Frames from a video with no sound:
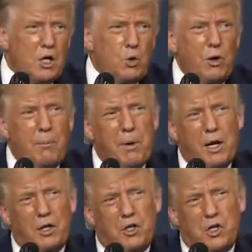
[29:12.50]
career
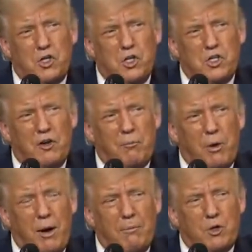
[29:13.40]
politicians have
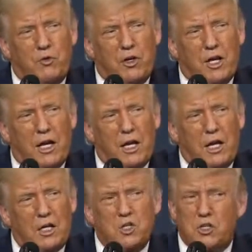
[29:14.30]
promised for decades,